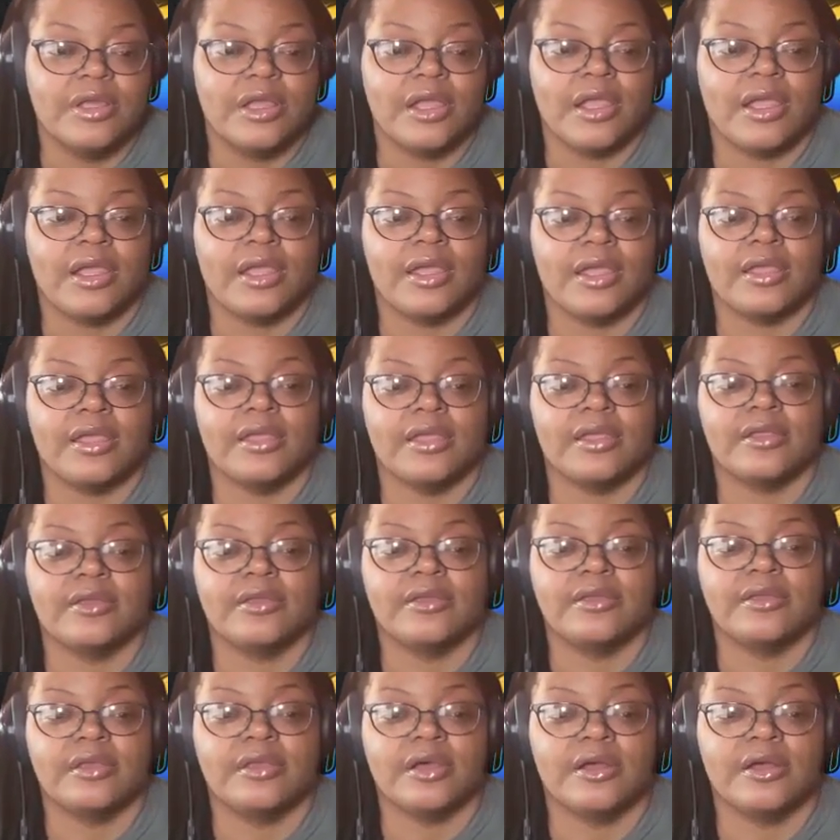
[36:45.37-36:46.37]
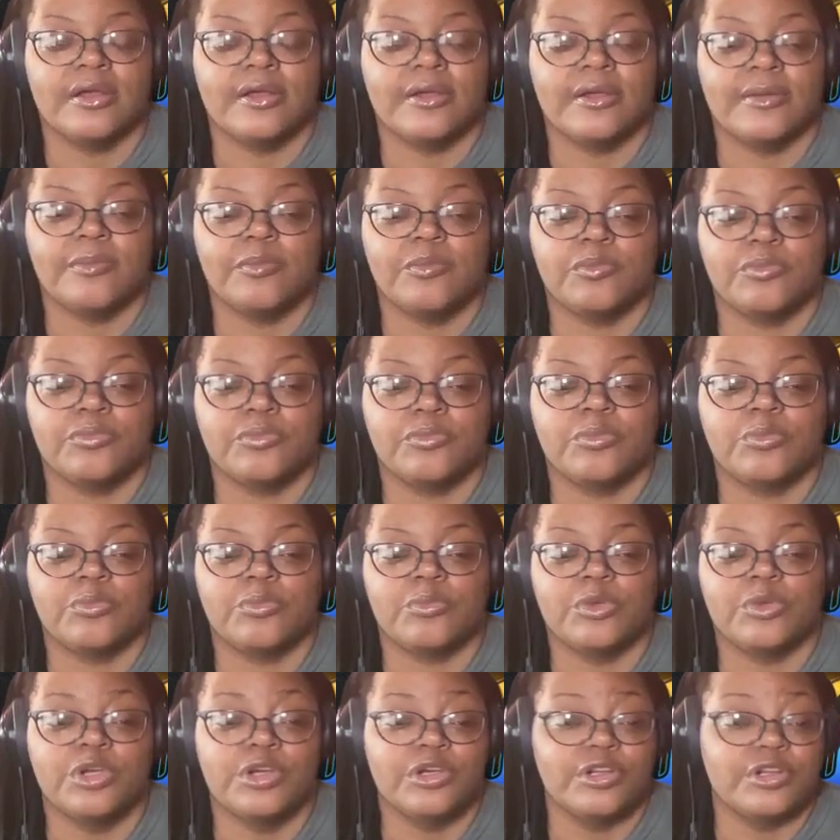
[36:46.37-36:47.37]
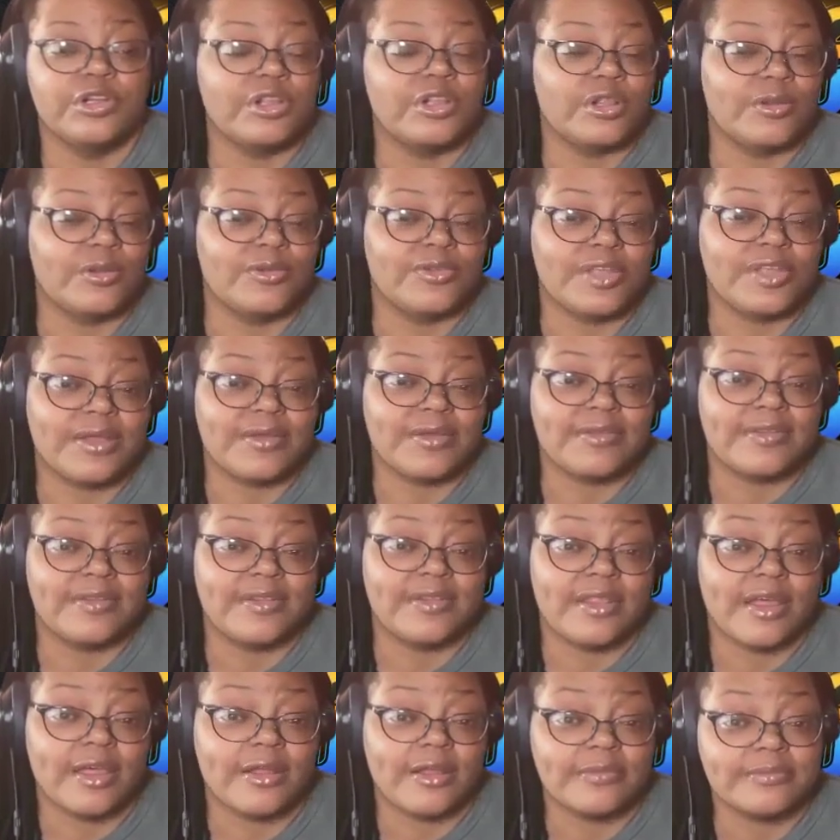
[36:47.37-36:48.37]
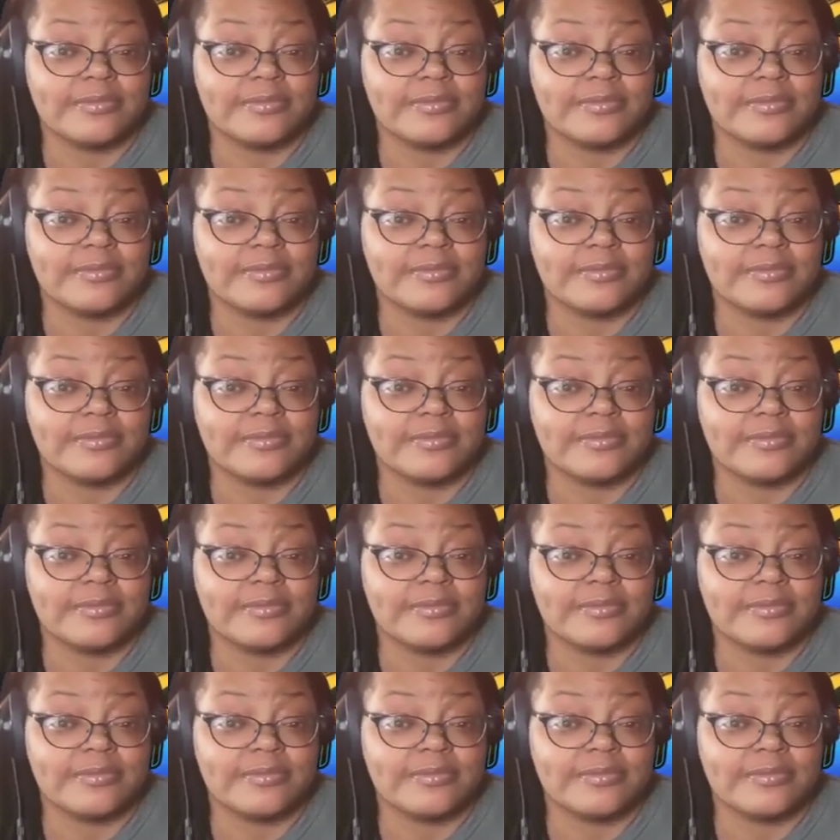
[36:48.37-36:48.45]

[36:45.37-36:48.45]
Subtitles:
And we're gonna close out to that.